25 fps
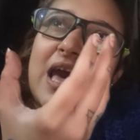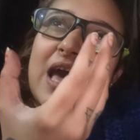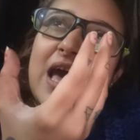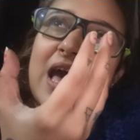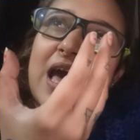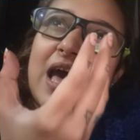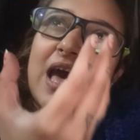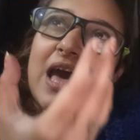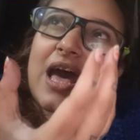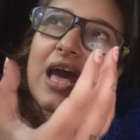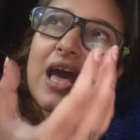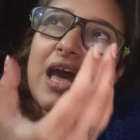
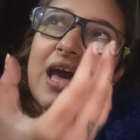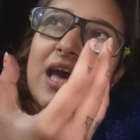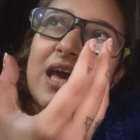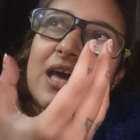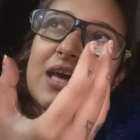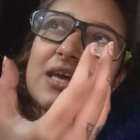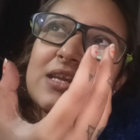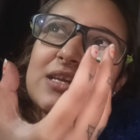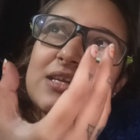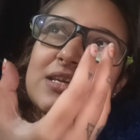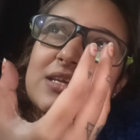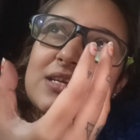
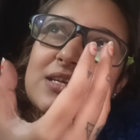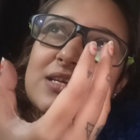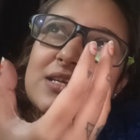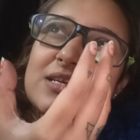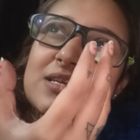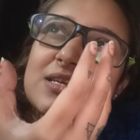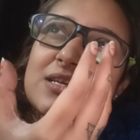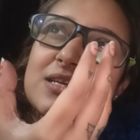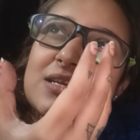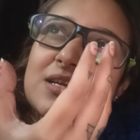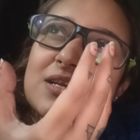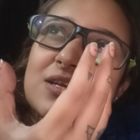And
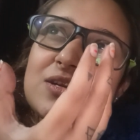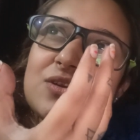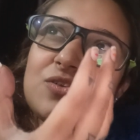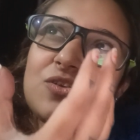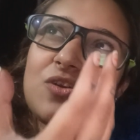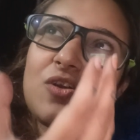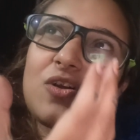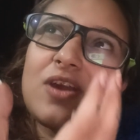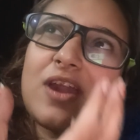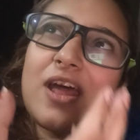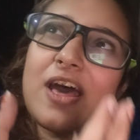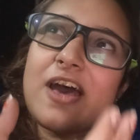do
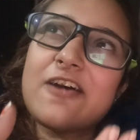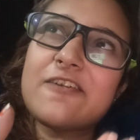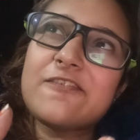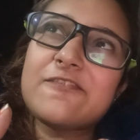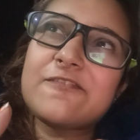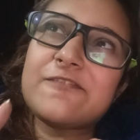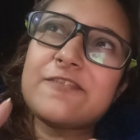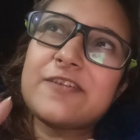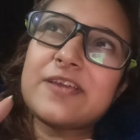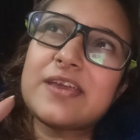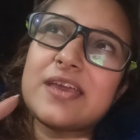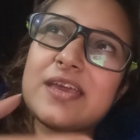not have
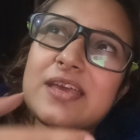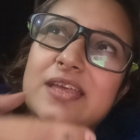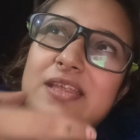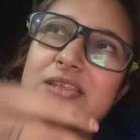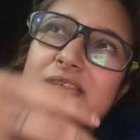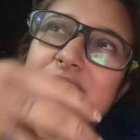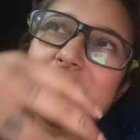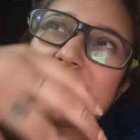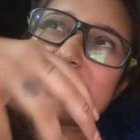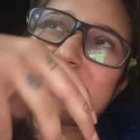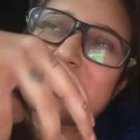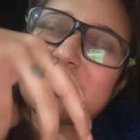
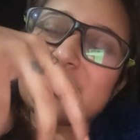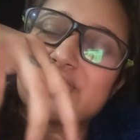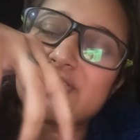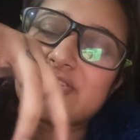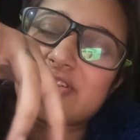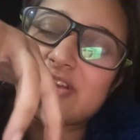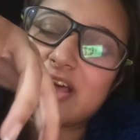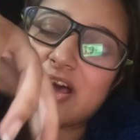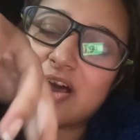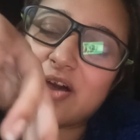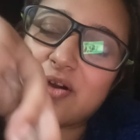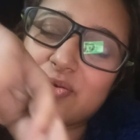faith, the
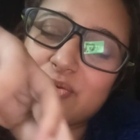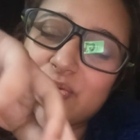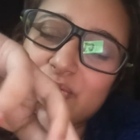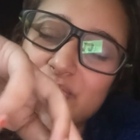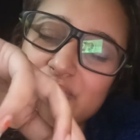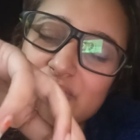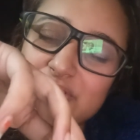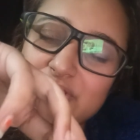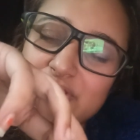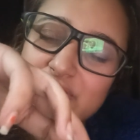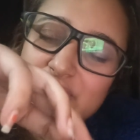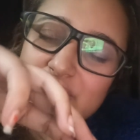
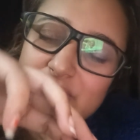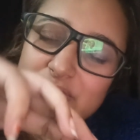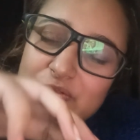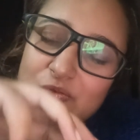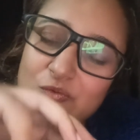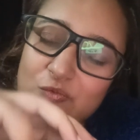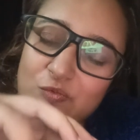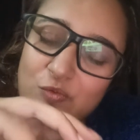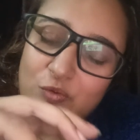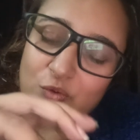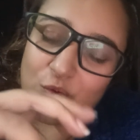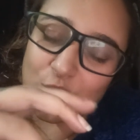doubt
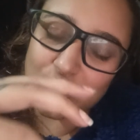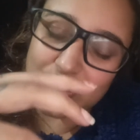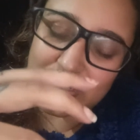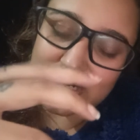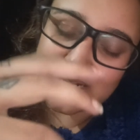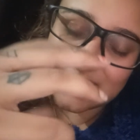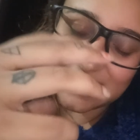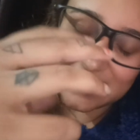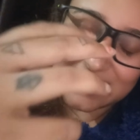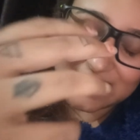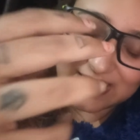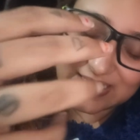
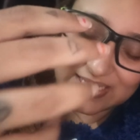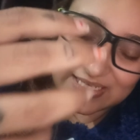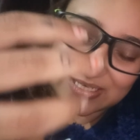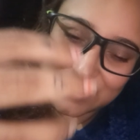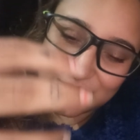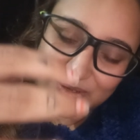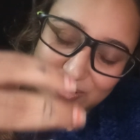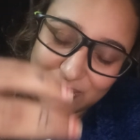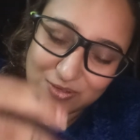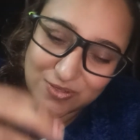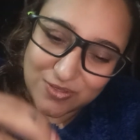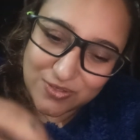vortex is
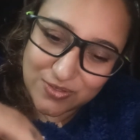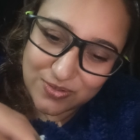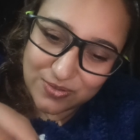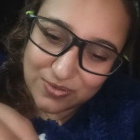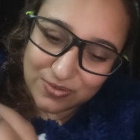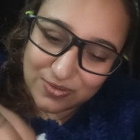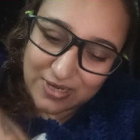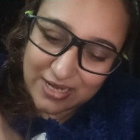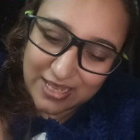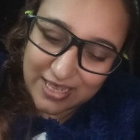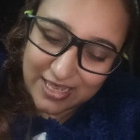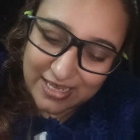also
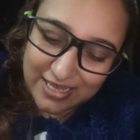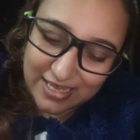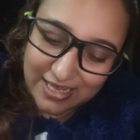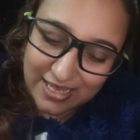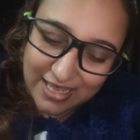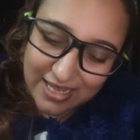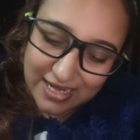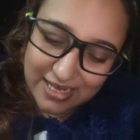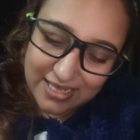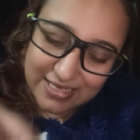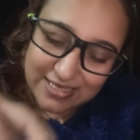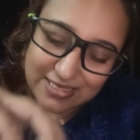like
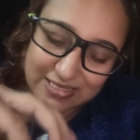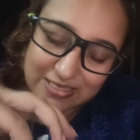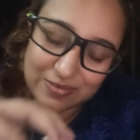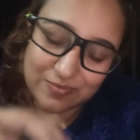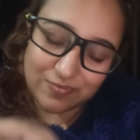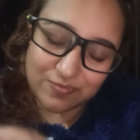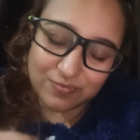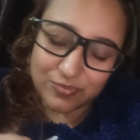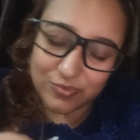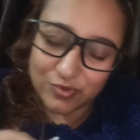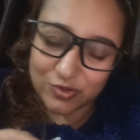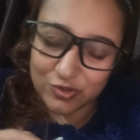getting
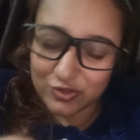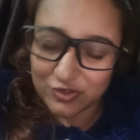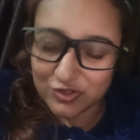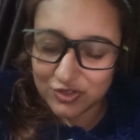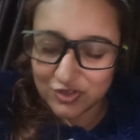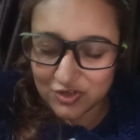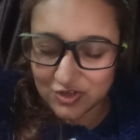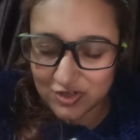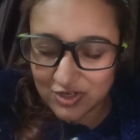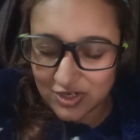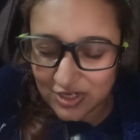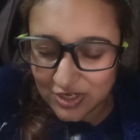
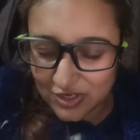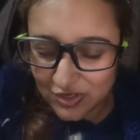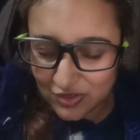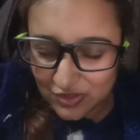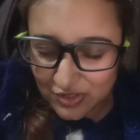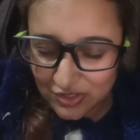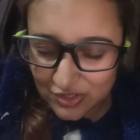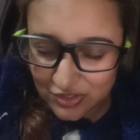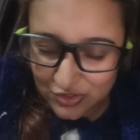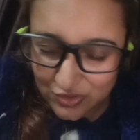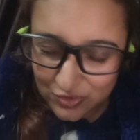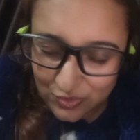submerged into
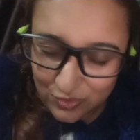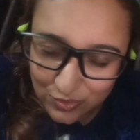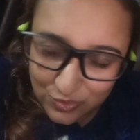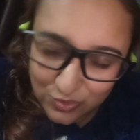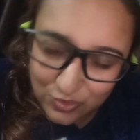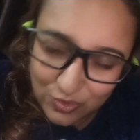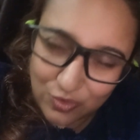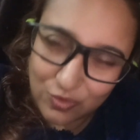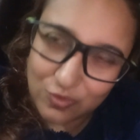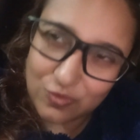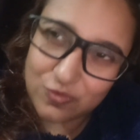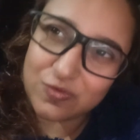the
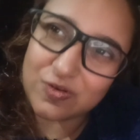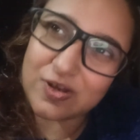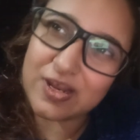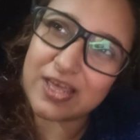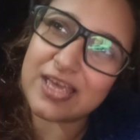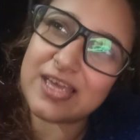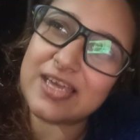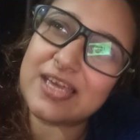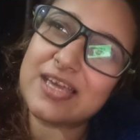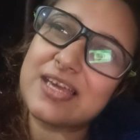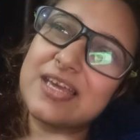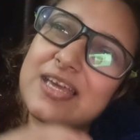zone of
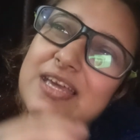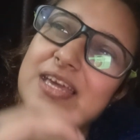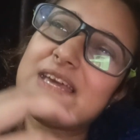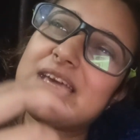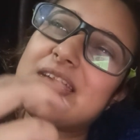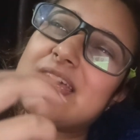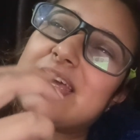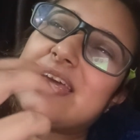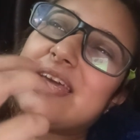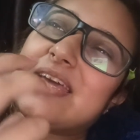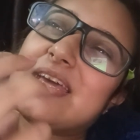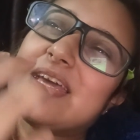like,
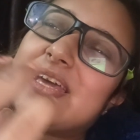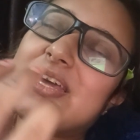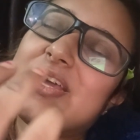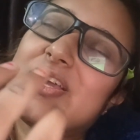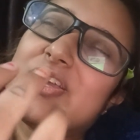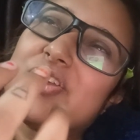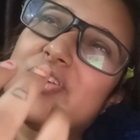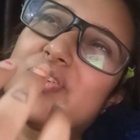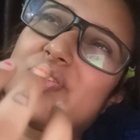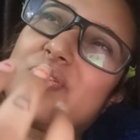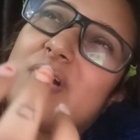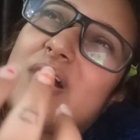
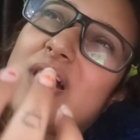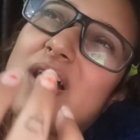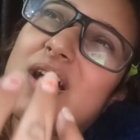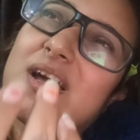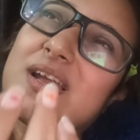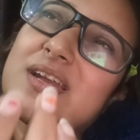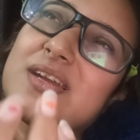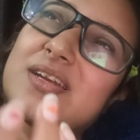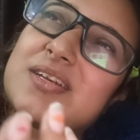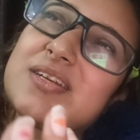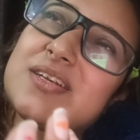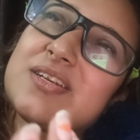you
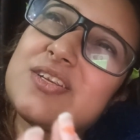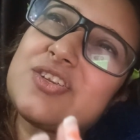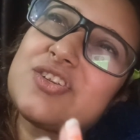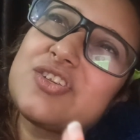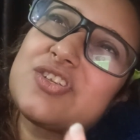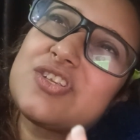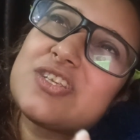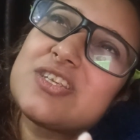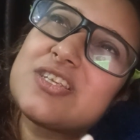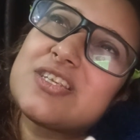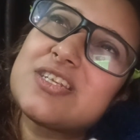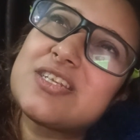can't, you're
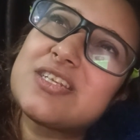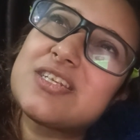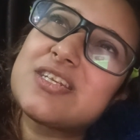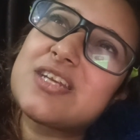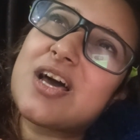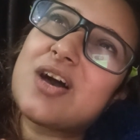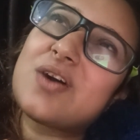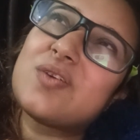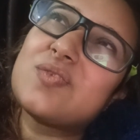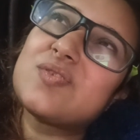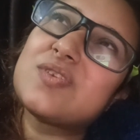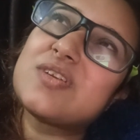just
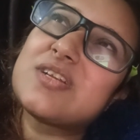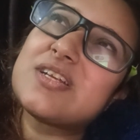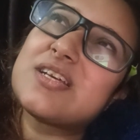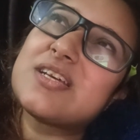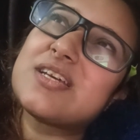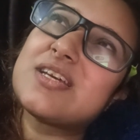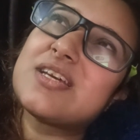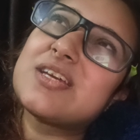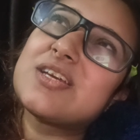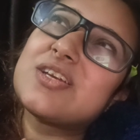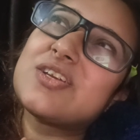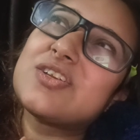
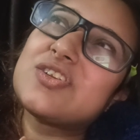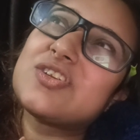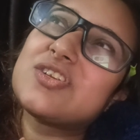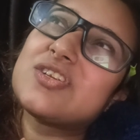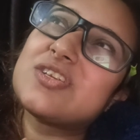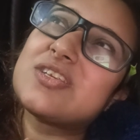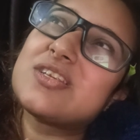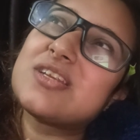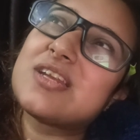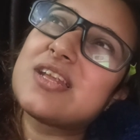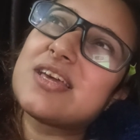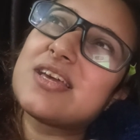doubting, you're
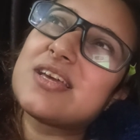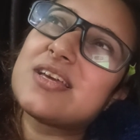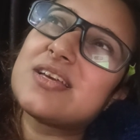just like